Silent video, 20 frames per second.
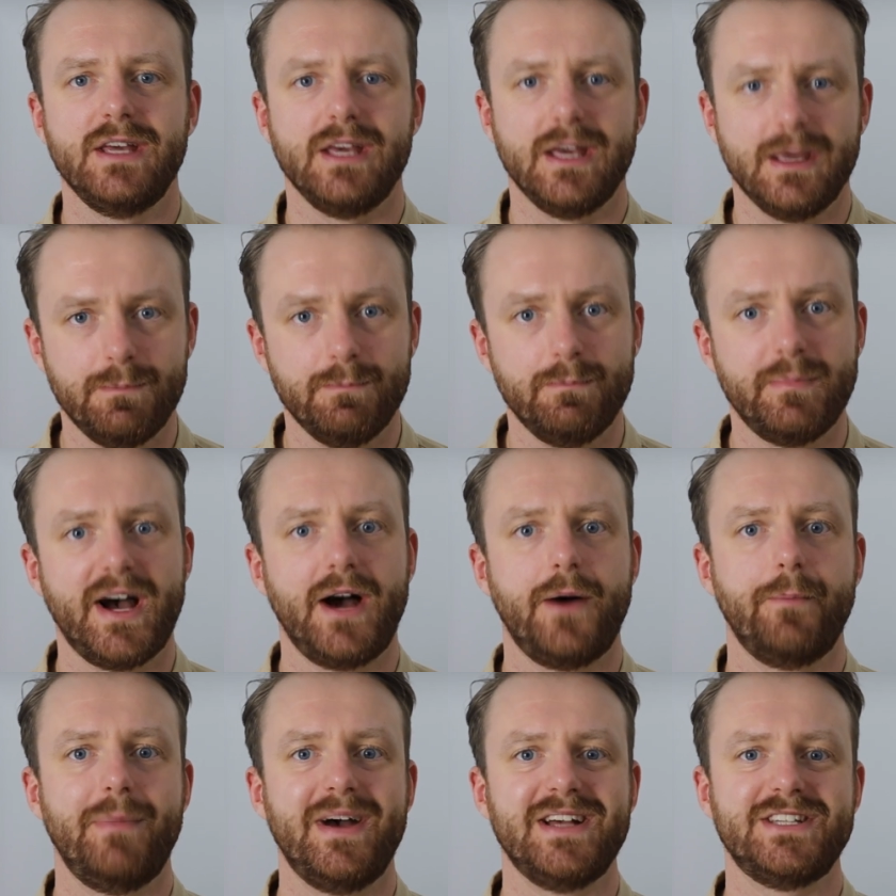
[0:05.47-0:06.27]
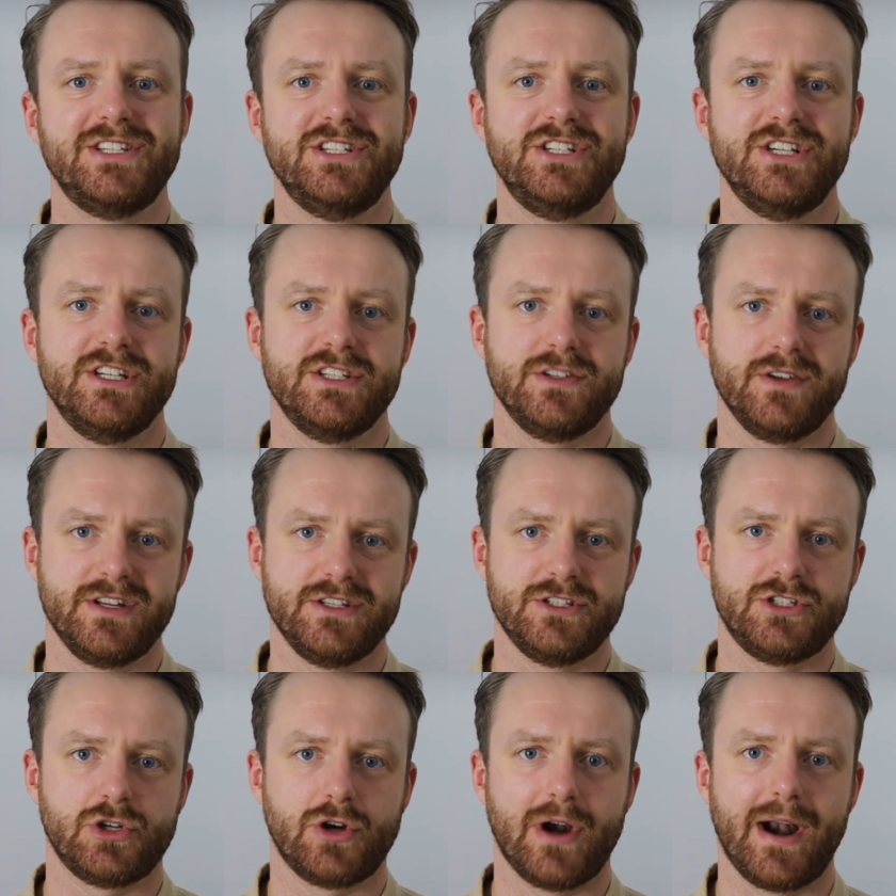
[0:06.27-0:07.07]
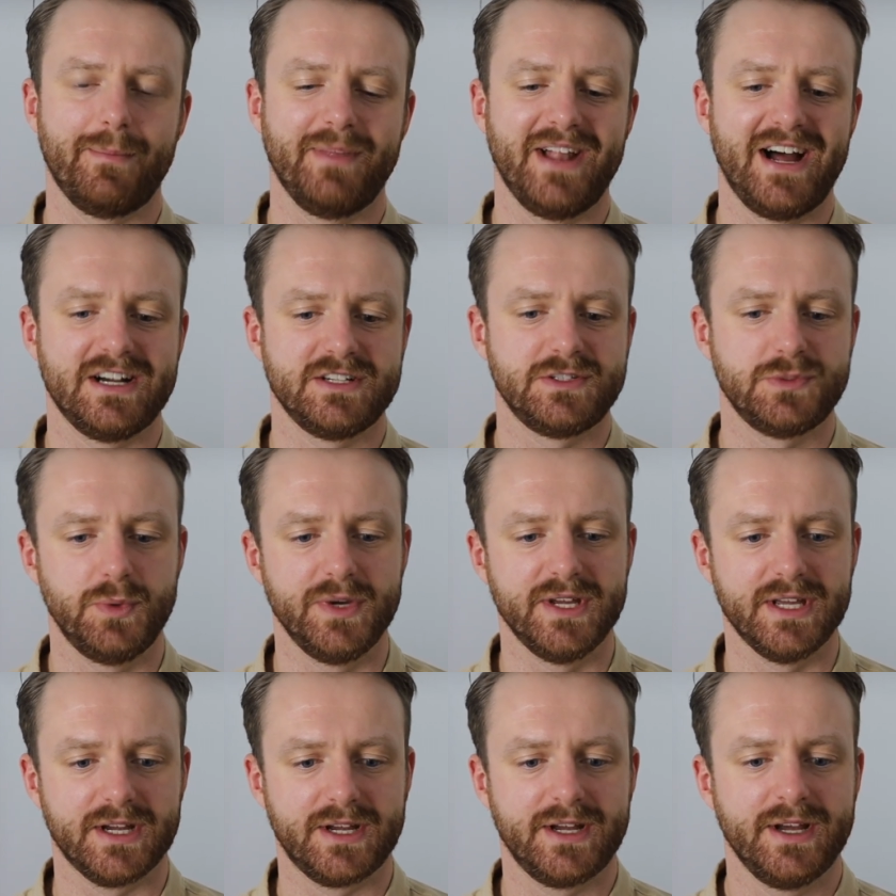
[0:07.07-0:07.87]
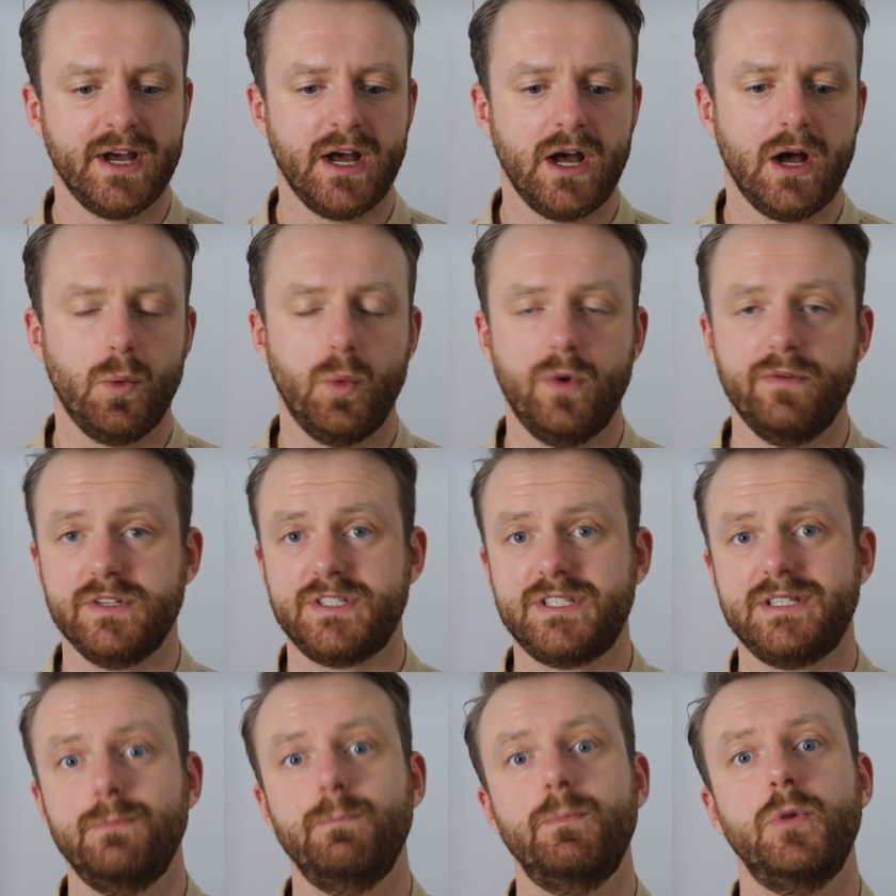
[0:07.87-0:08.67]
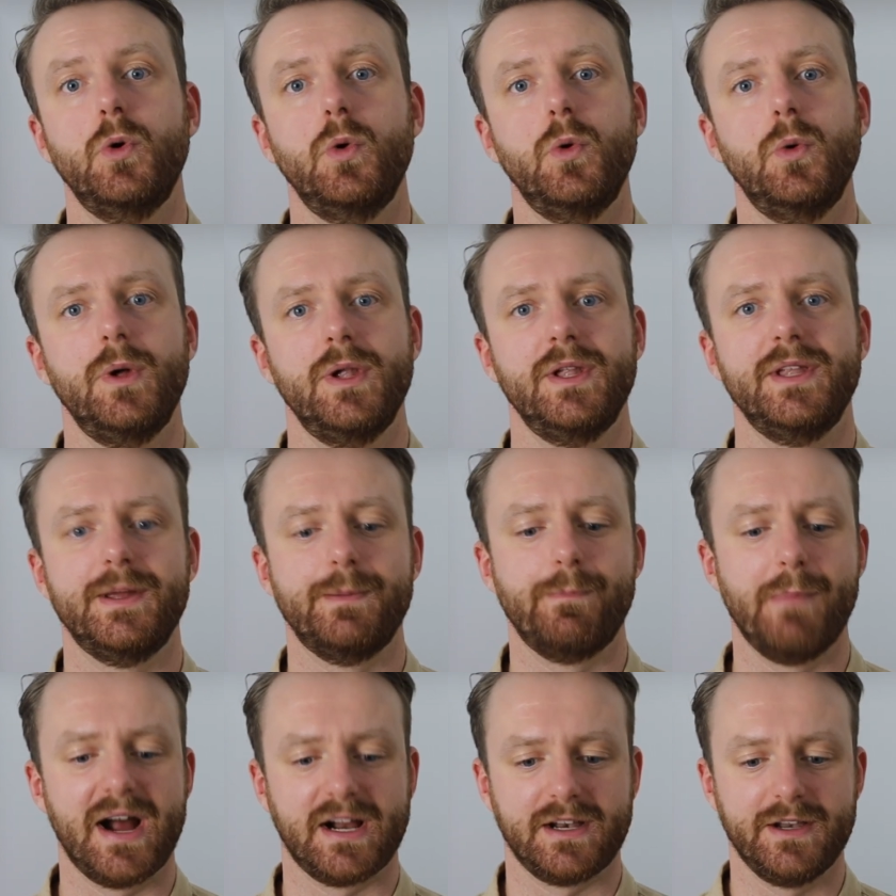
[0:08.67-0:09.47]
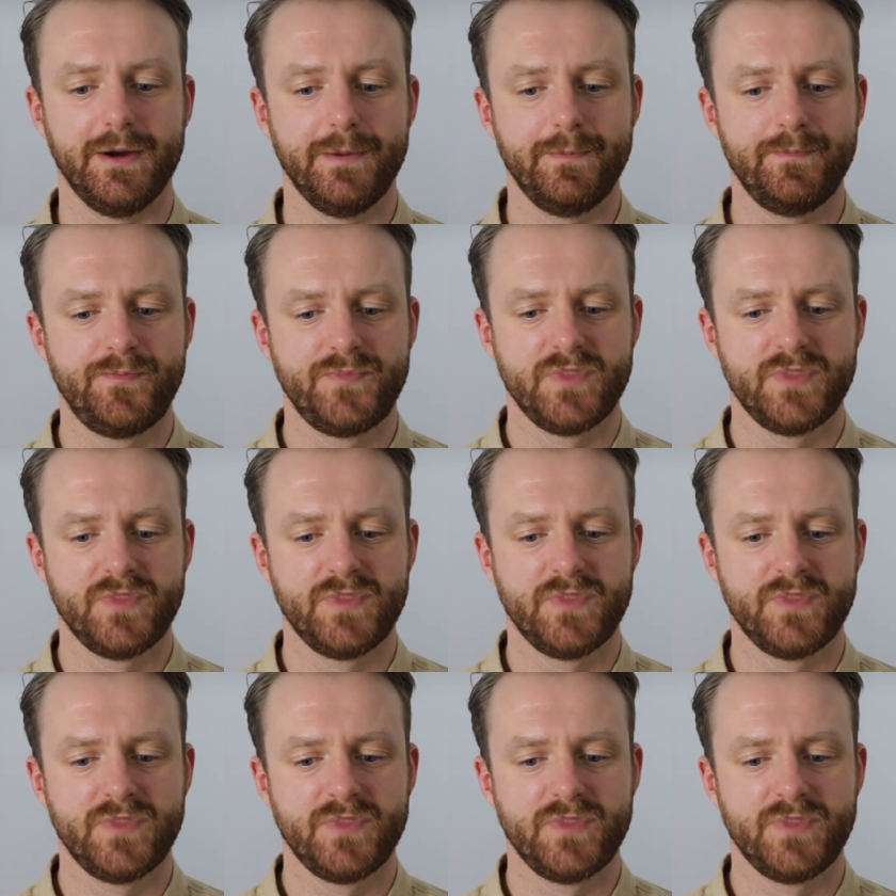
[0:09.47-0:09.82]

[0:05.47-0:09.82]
inbound messages on Instagram last week with a simple lead magnet.